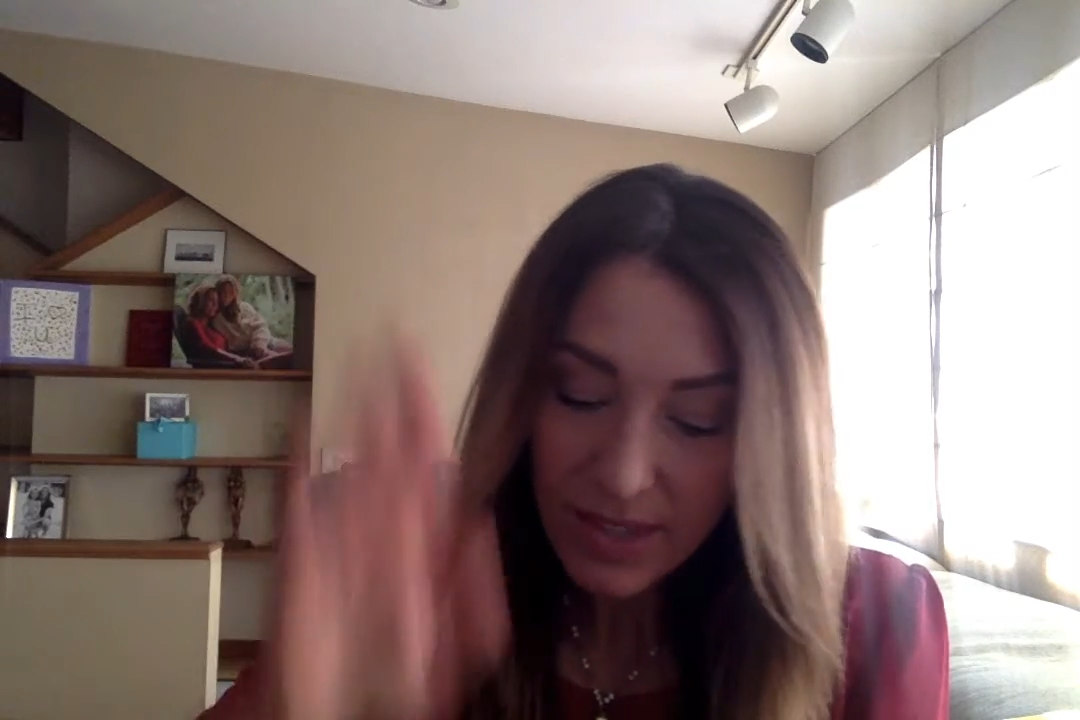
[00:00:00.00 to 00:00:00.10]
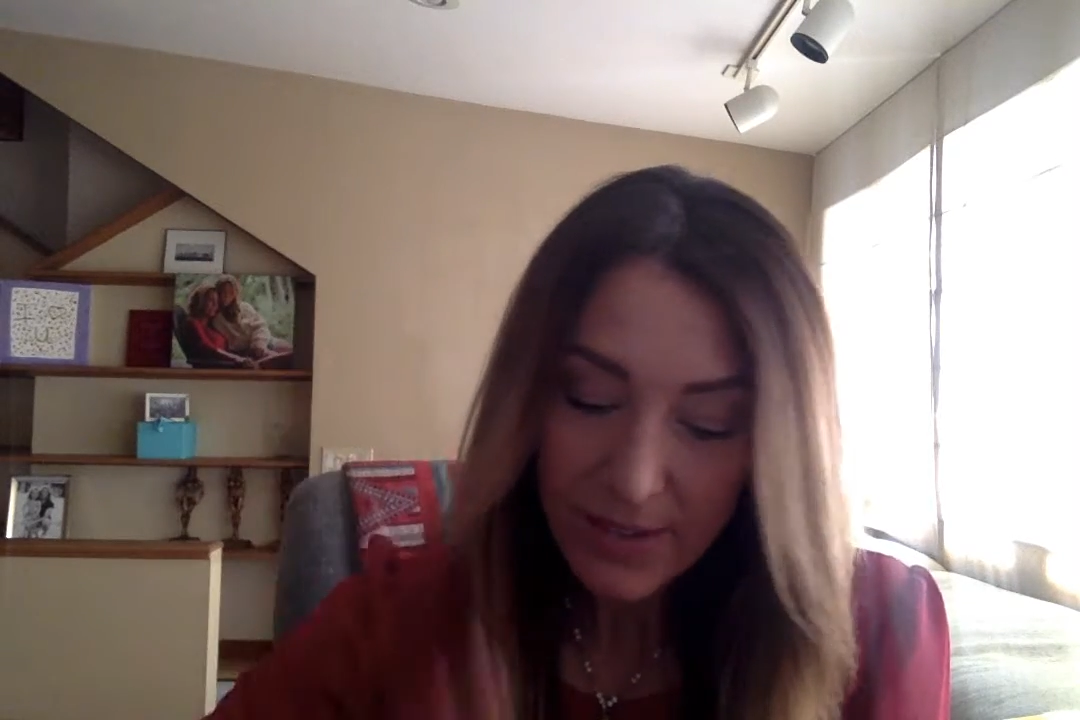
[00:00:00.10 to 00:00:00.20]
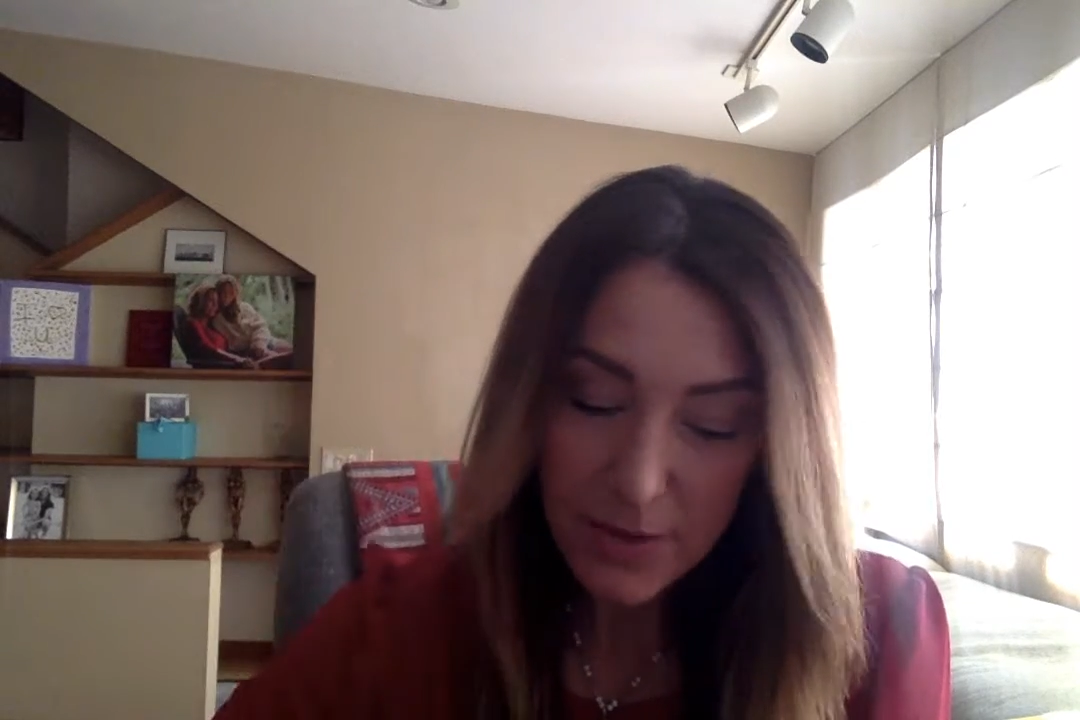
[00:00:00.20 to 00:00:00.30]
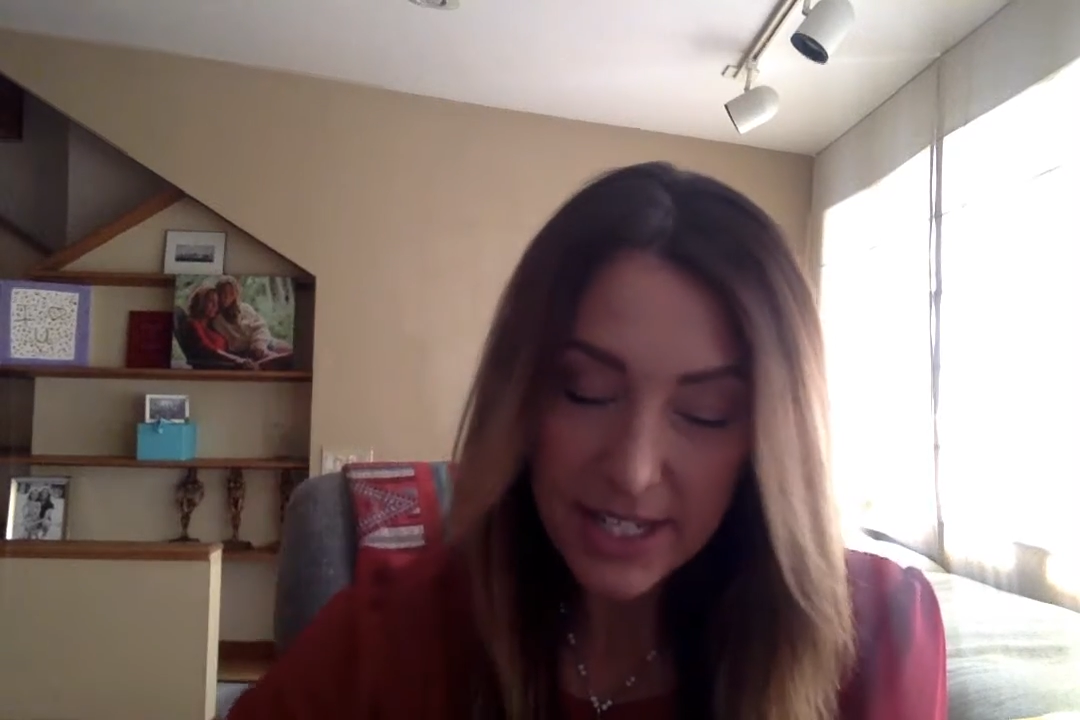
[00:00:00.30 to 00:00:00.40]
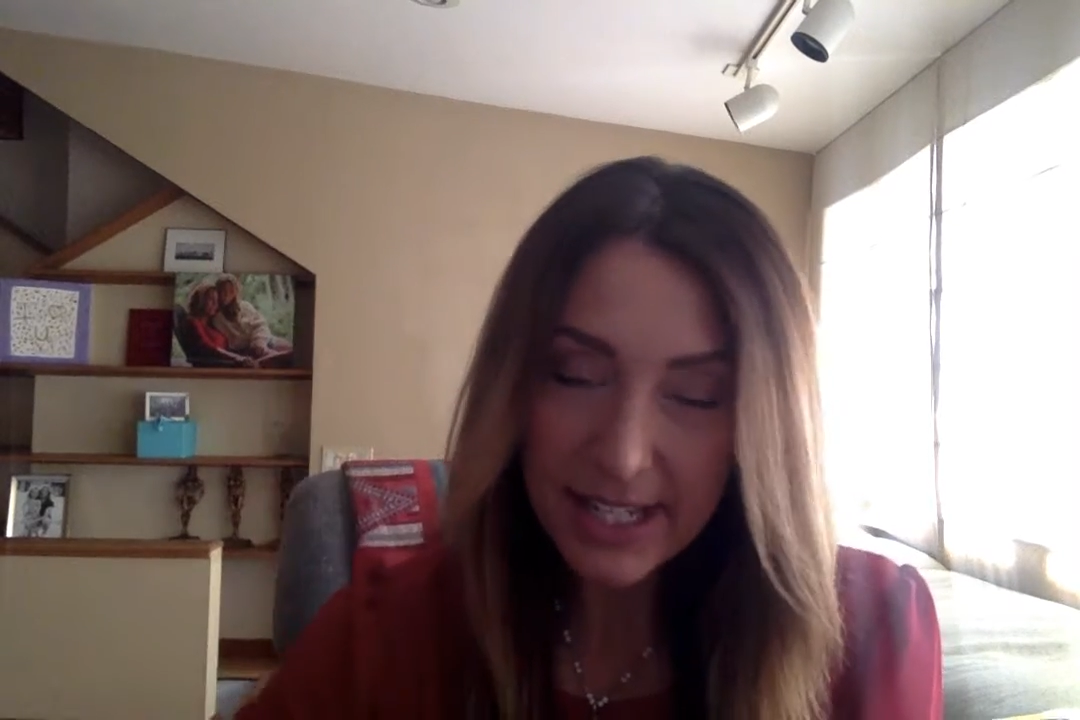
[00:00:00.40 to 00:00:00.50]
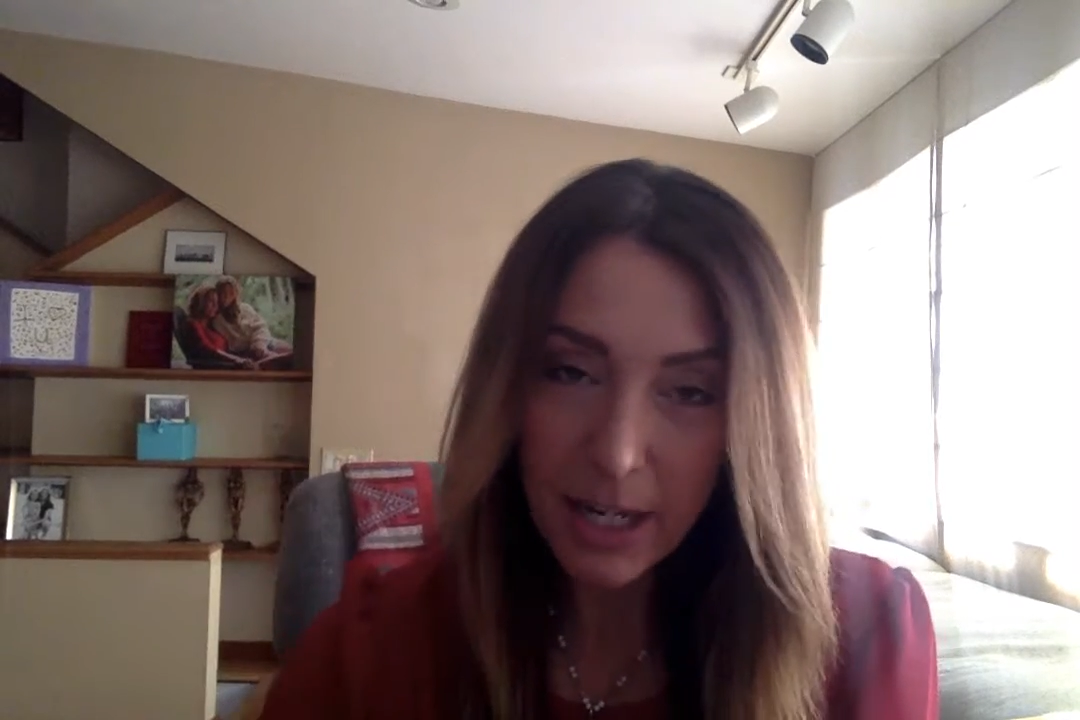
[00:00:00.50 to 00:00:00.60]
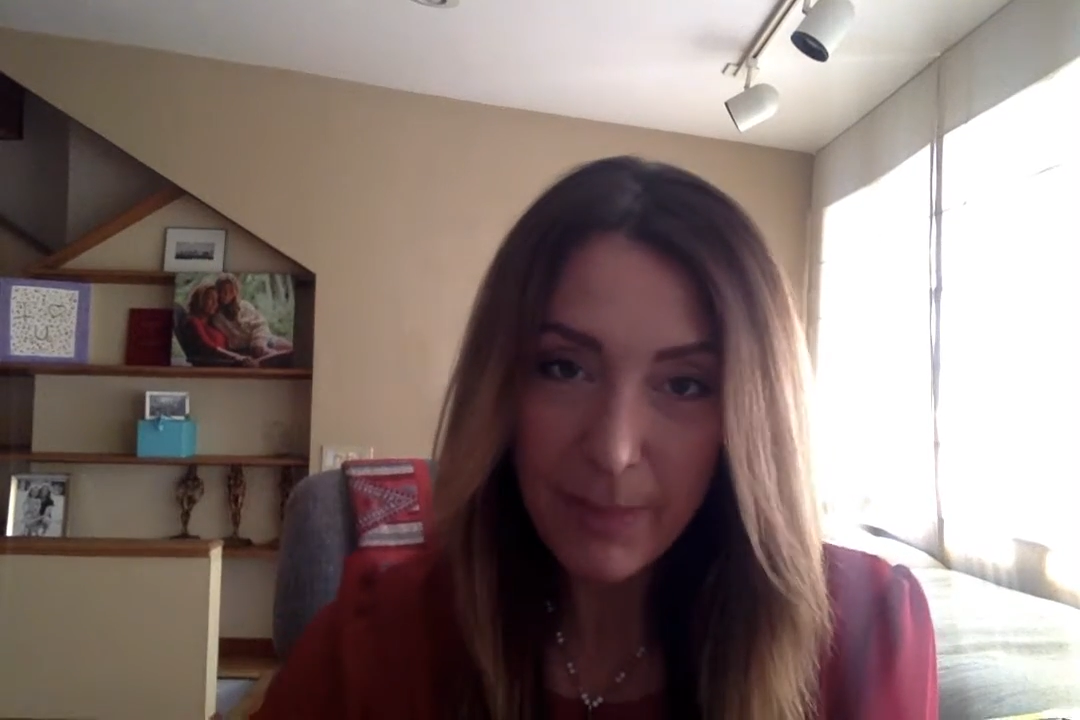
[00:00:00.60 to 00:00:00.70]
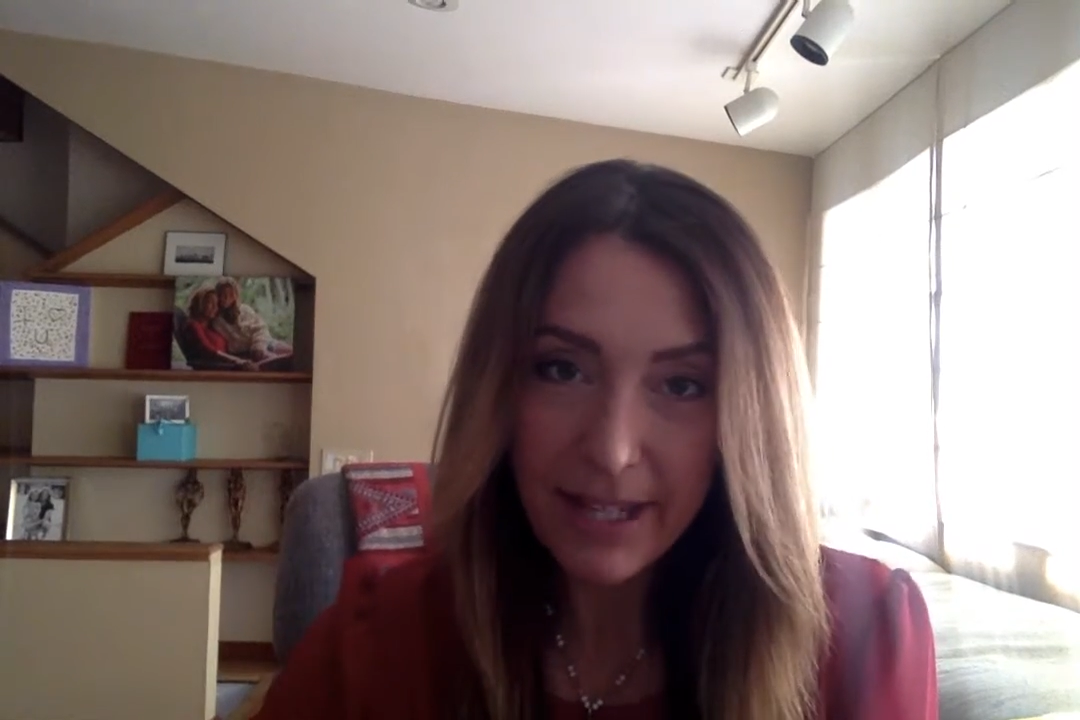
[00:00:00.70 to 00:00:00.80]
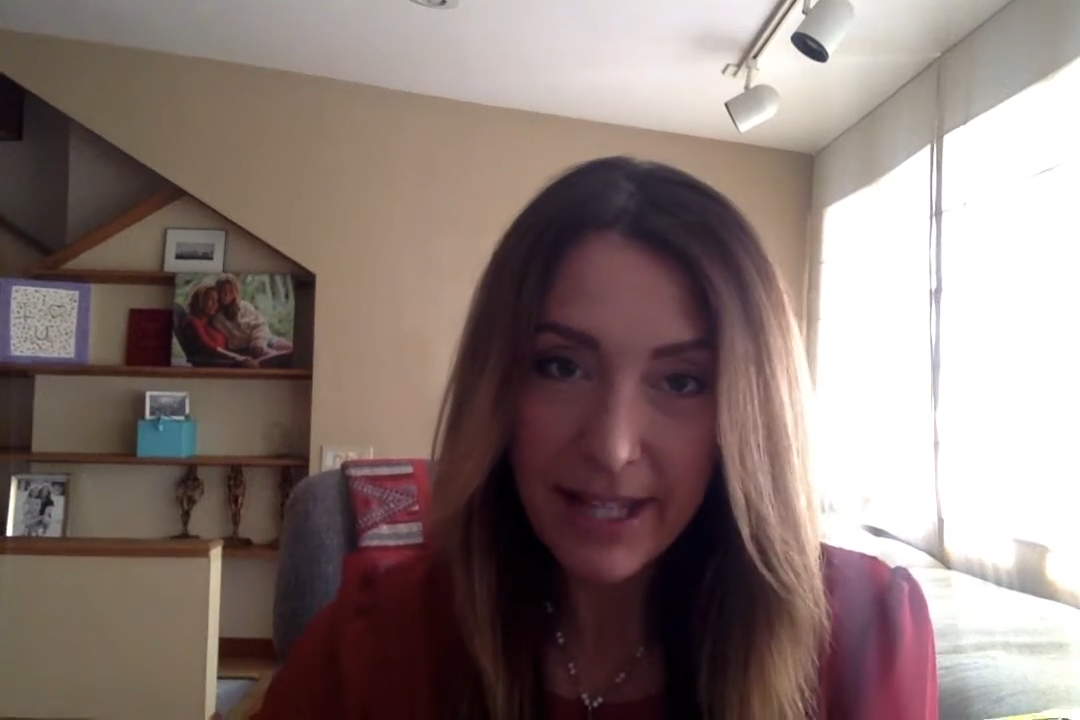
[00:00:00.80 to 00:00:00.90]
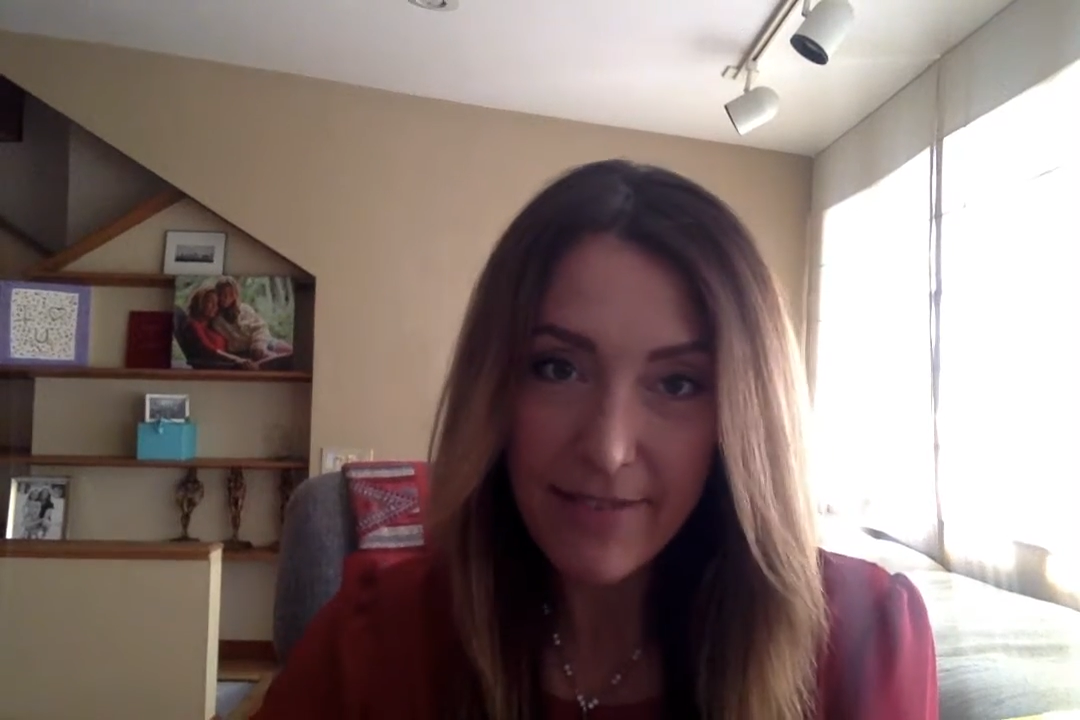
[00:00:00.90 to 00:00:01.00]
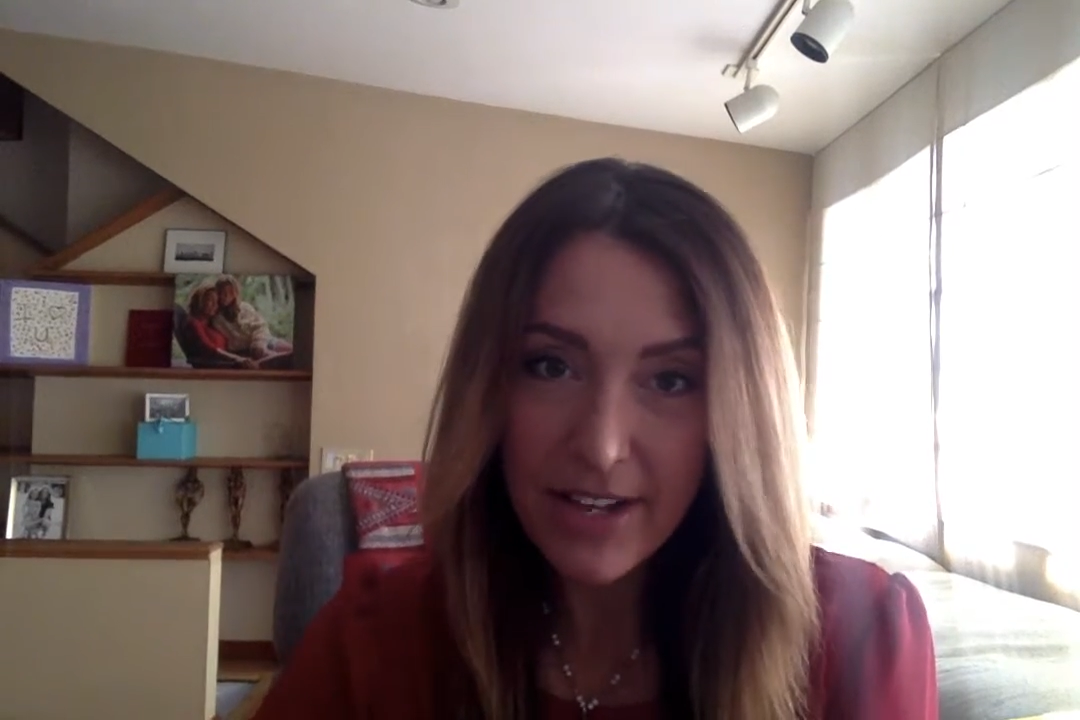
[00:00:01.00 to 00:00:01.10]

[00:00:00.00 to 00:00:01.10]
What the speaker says: if you didn't hear my live